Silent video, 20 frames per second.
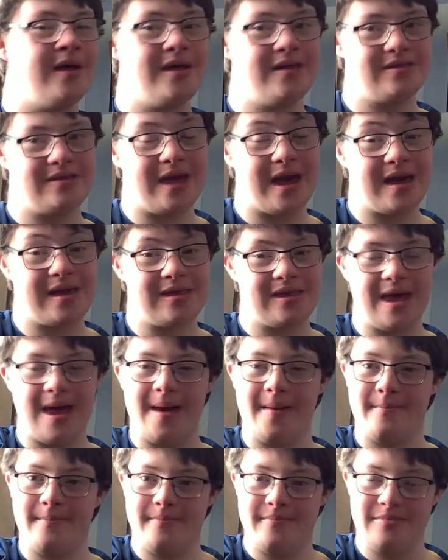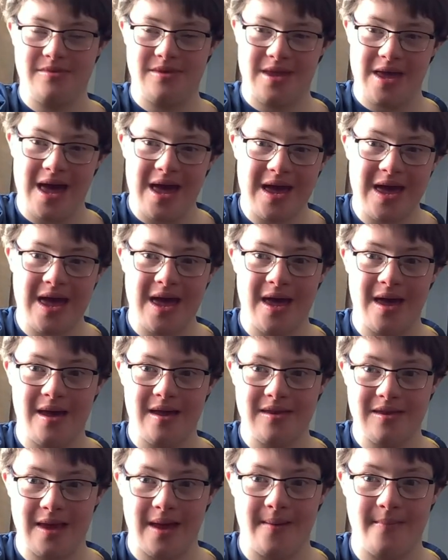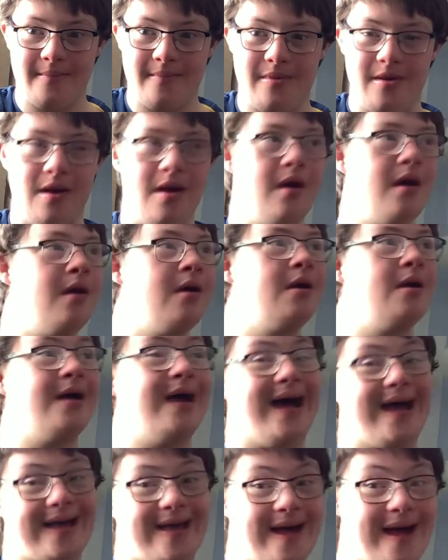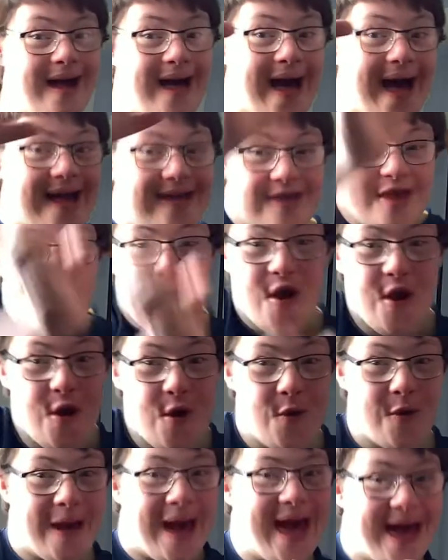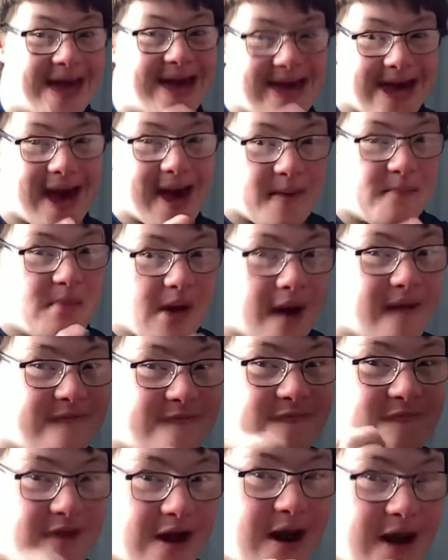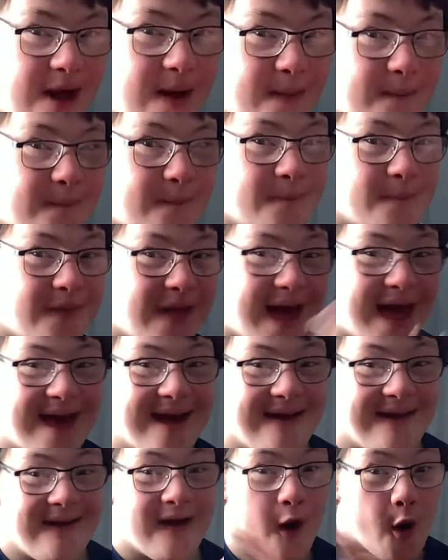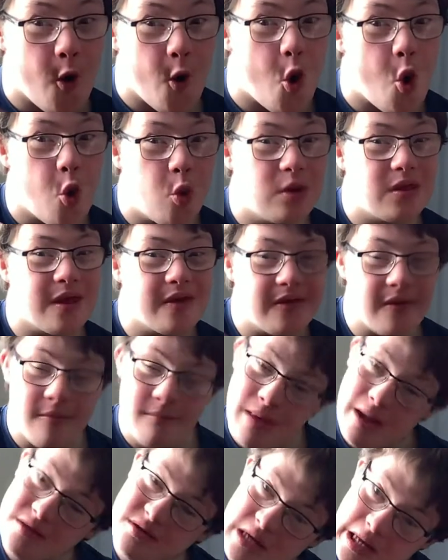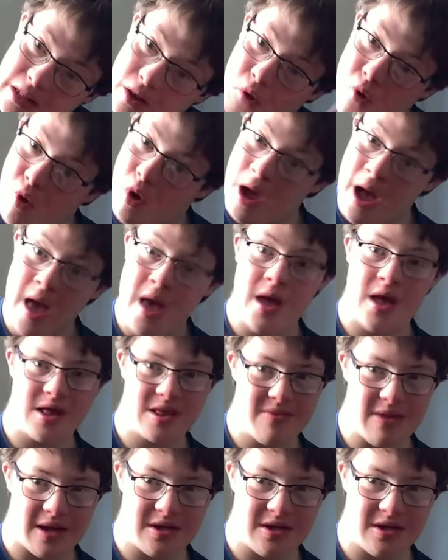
Tick Tap Deck December. Again, are you a camera film? Hey, eh, oh, who says on my channel? It's my